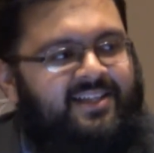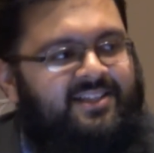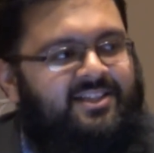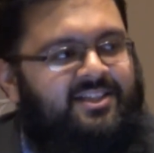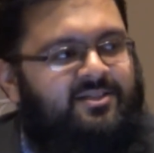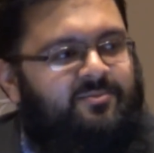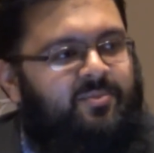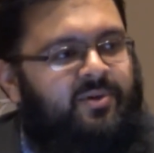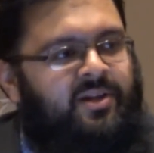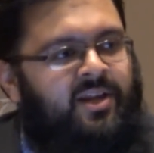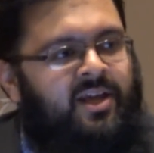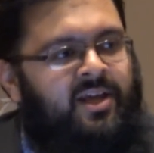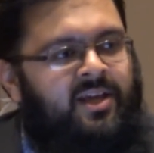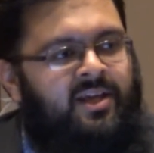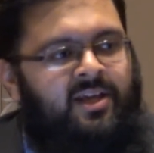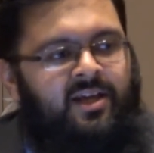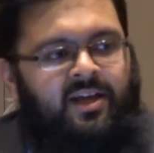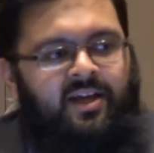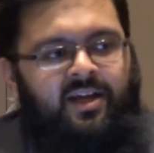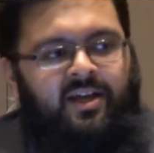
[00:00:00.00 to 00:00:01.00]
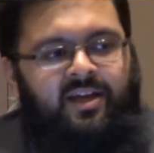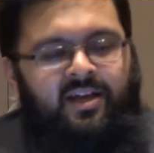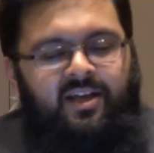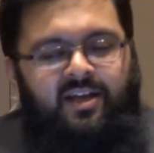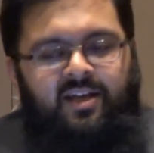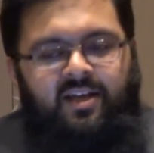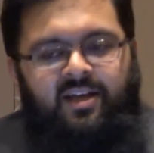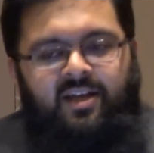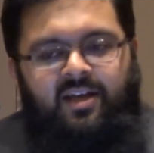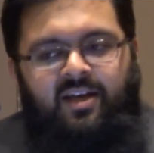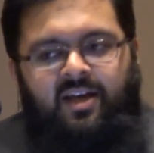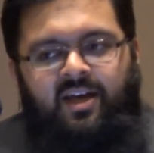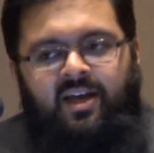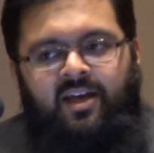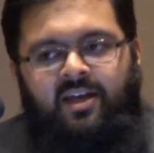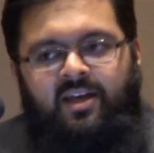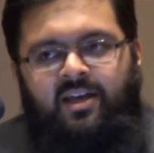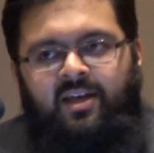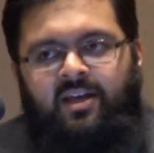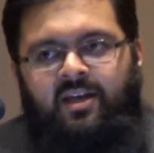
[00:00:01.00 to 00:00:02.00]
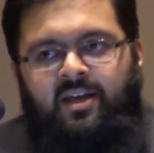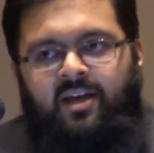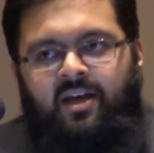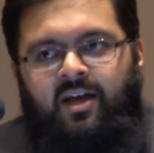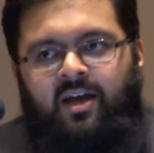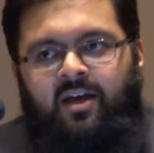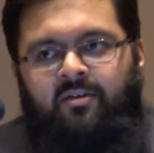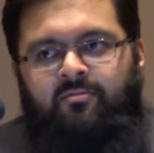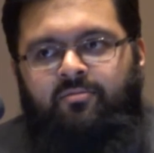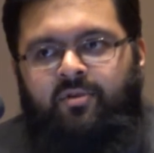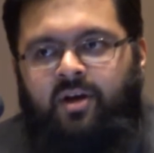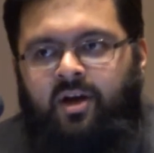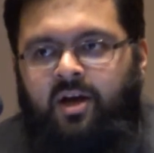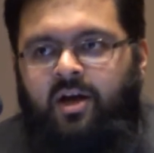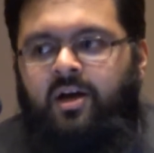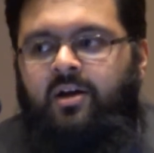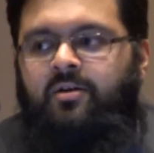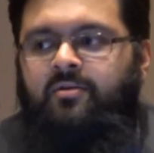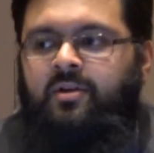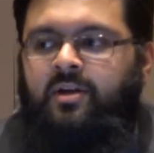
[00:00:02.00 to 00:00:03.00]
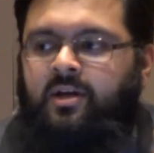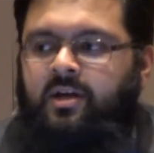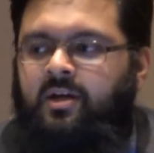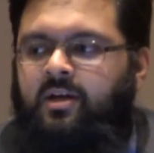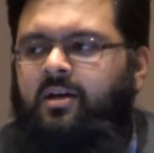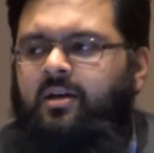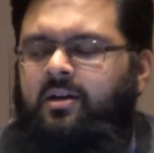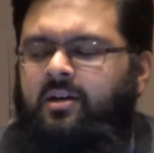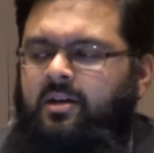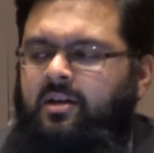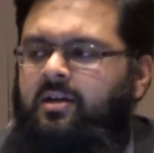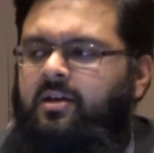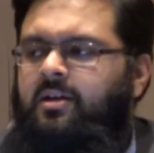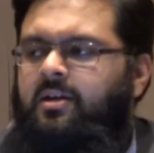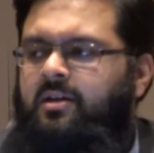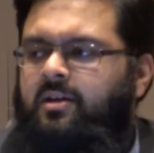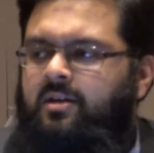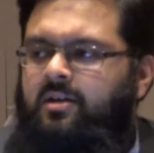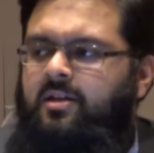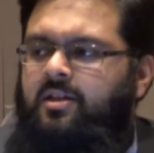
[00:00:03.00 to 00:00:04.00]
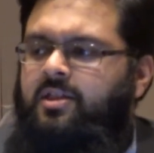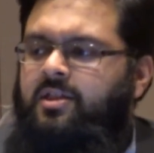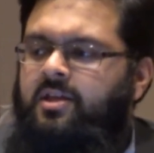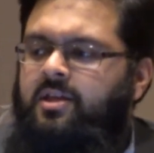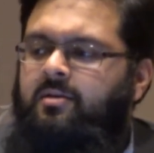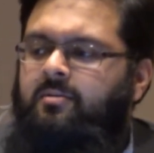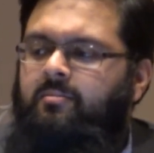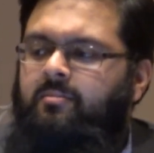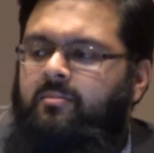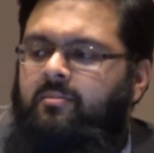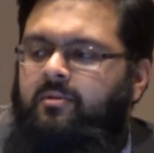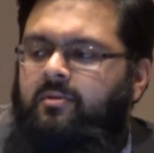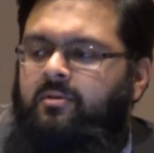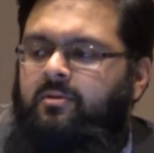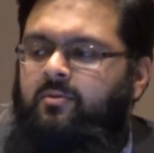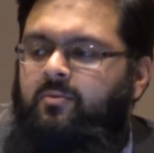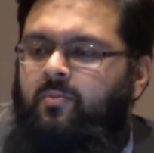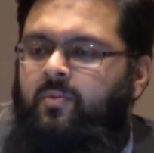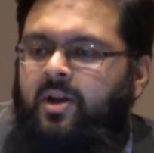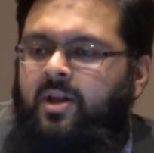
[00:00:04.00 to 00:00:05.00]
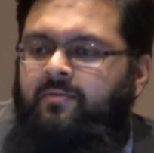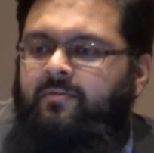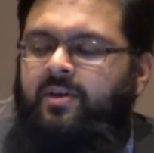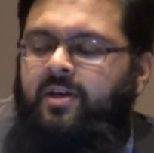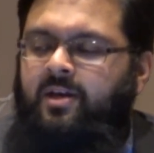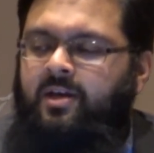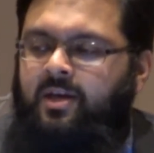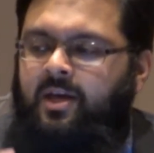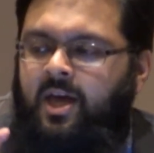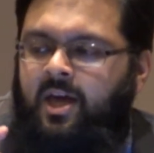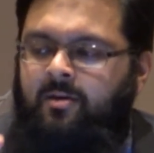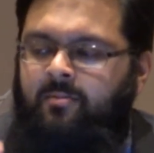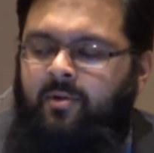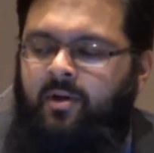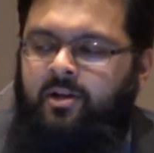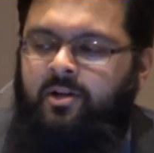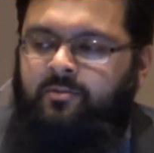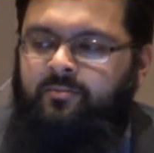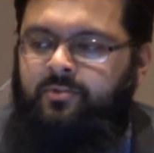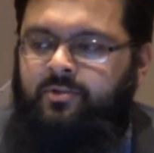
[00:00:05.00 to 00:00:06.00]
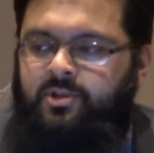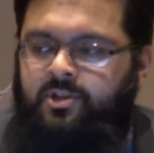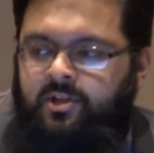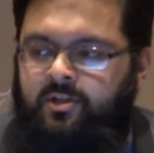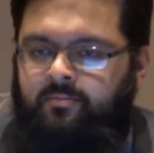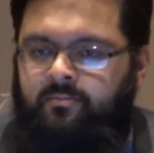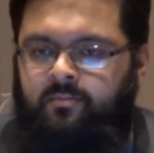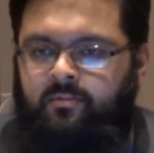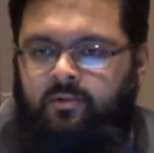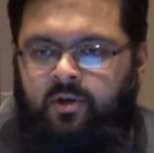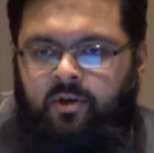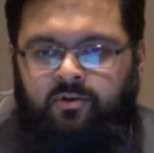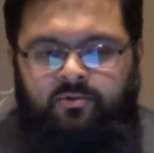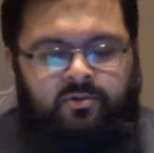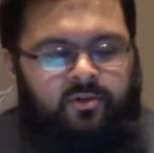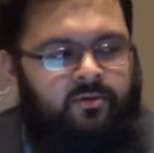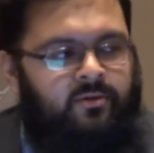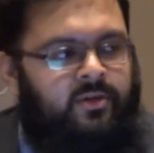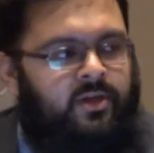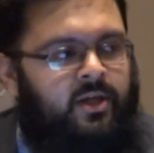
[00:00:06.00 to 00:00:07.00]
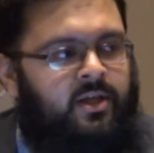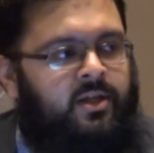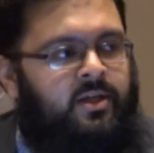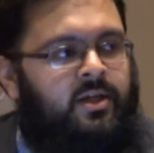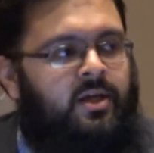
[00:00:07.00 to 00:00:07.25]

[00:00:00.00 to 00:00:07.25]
And this has been a recurring theme whenever it came under Muslim control